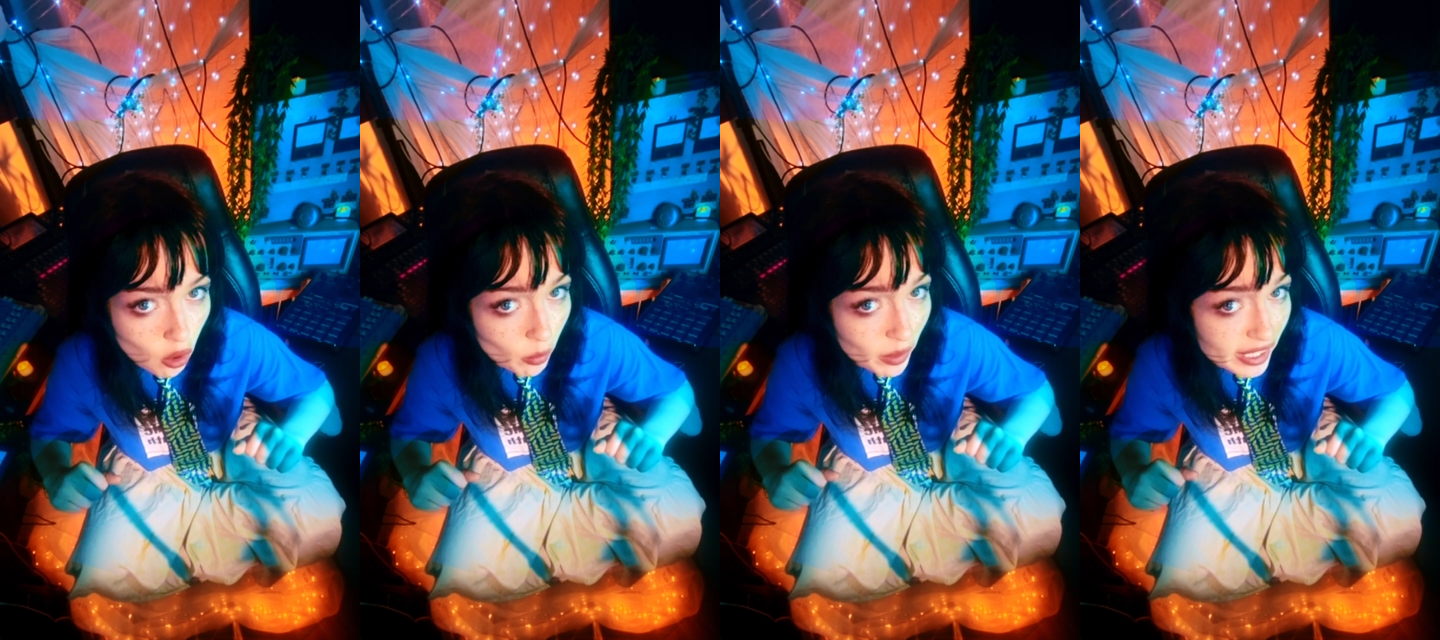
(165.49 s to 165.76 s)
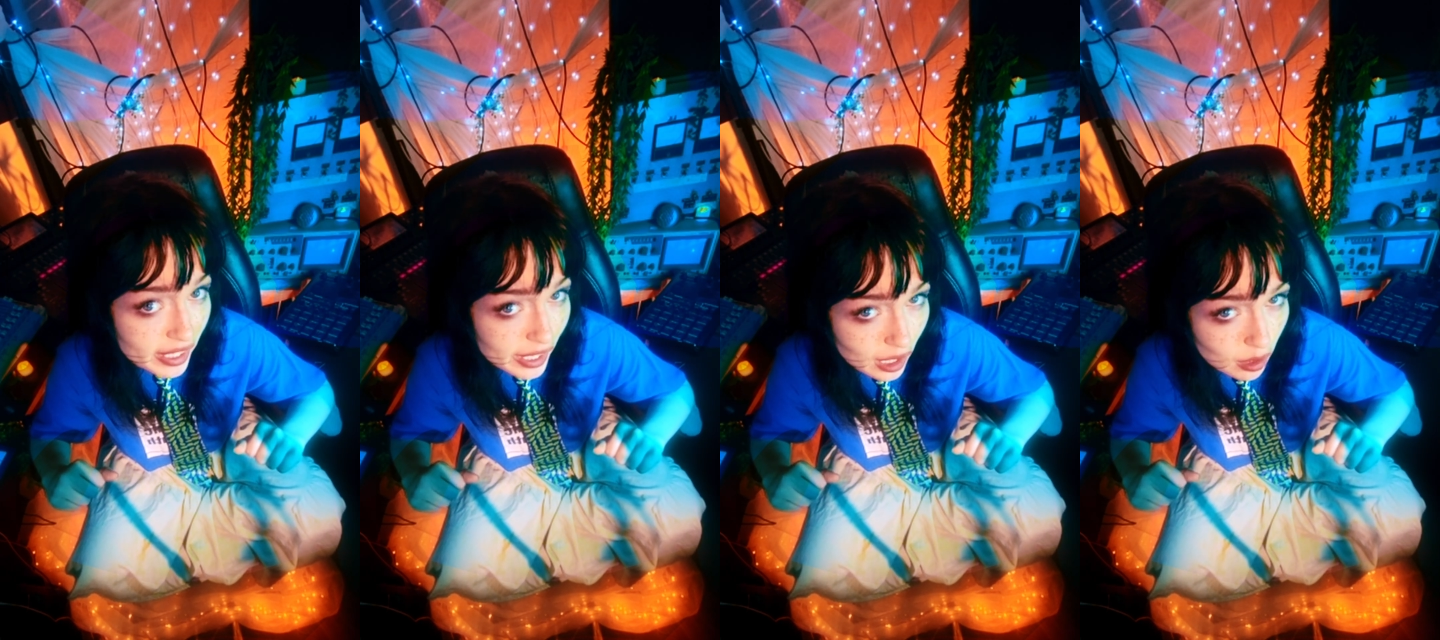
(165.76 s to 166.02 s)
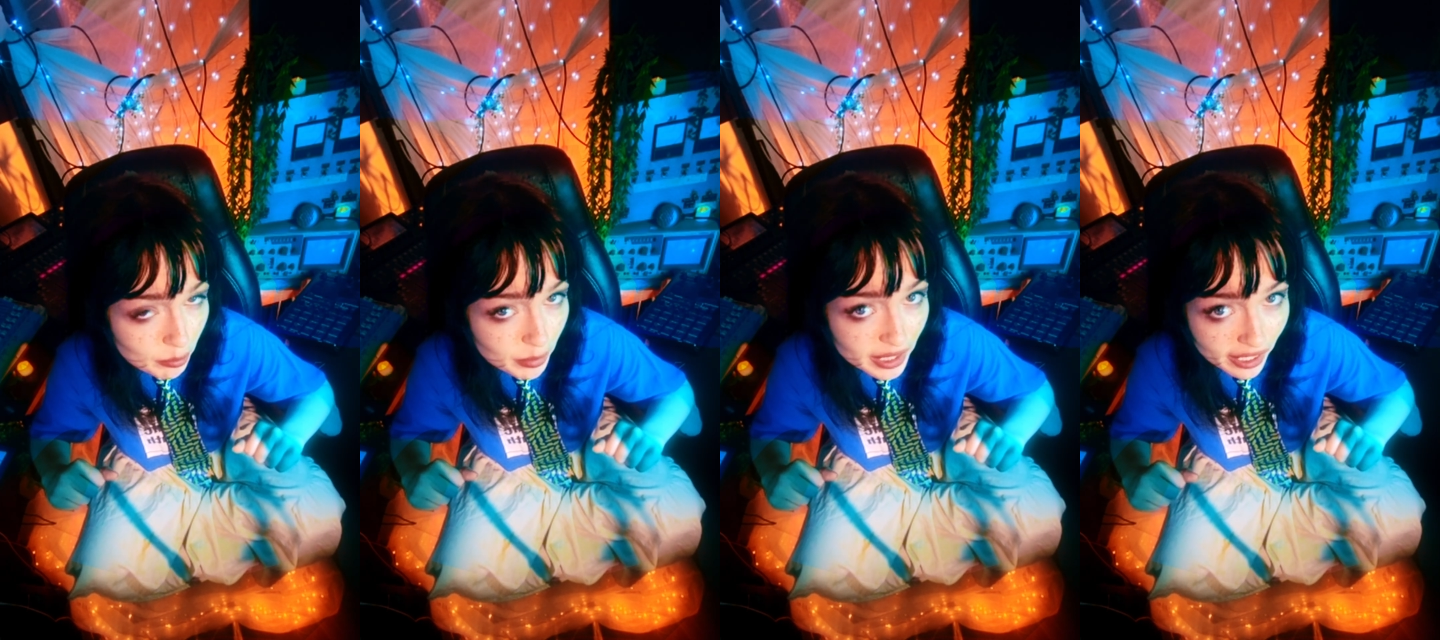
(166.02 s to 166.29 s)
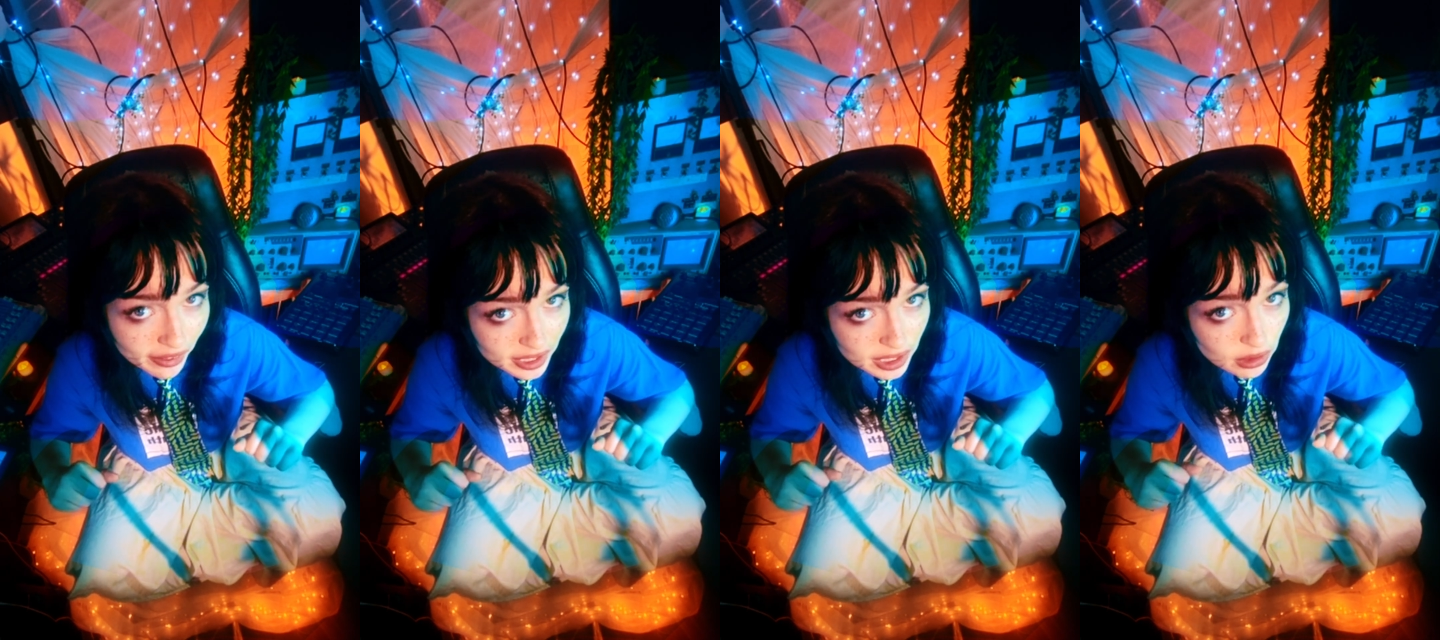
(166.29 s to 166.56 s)
when it can't be
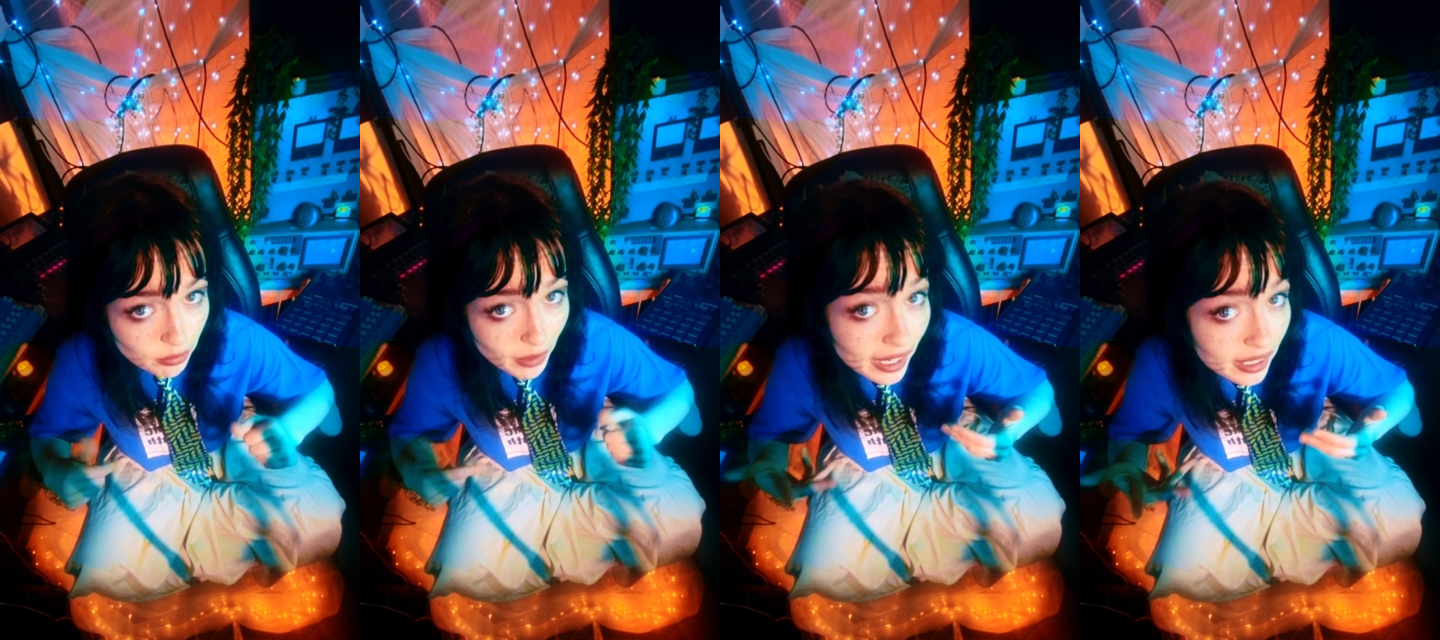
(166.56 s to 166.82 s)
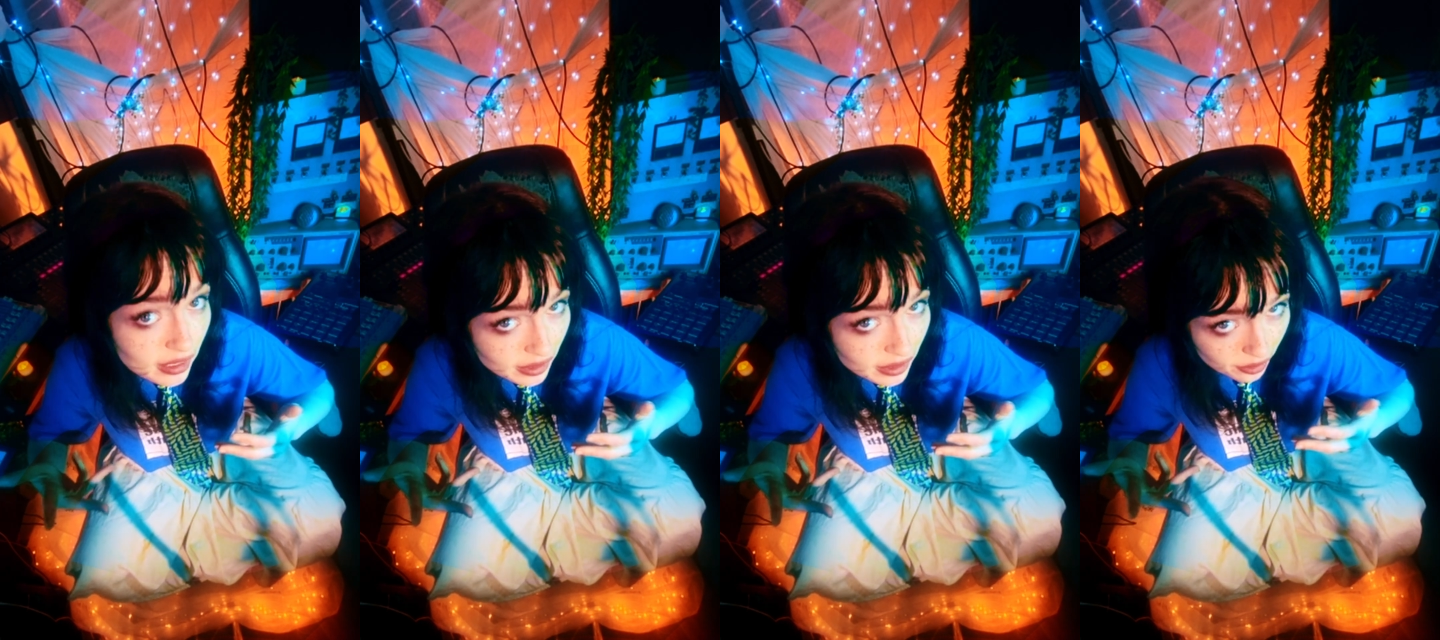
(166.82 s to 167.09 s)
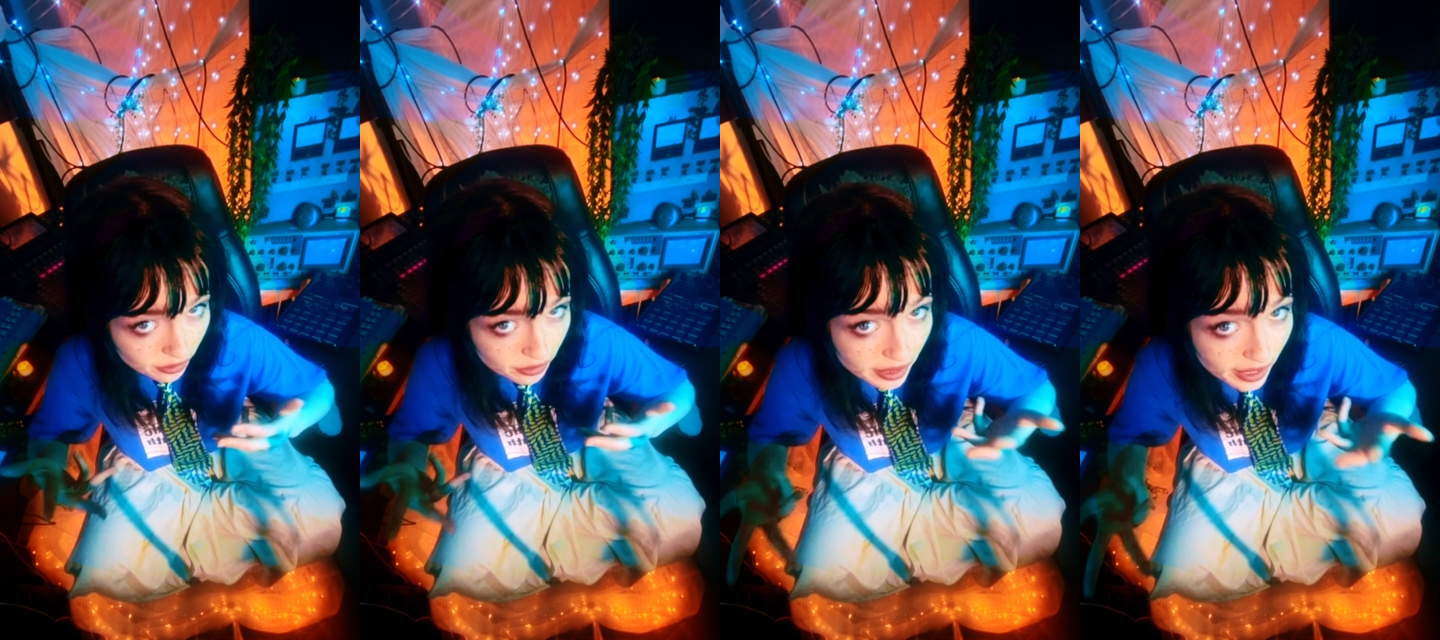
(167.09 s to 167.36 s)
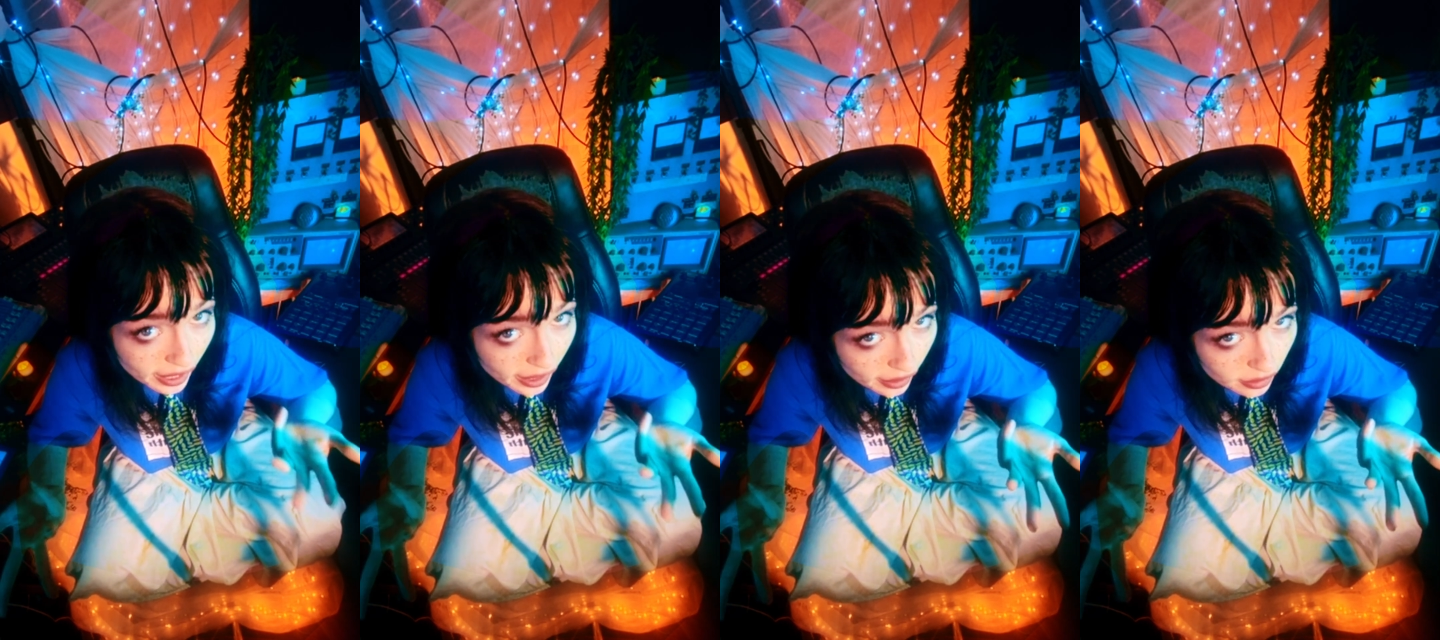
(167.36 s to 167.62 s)
carried directly through the air.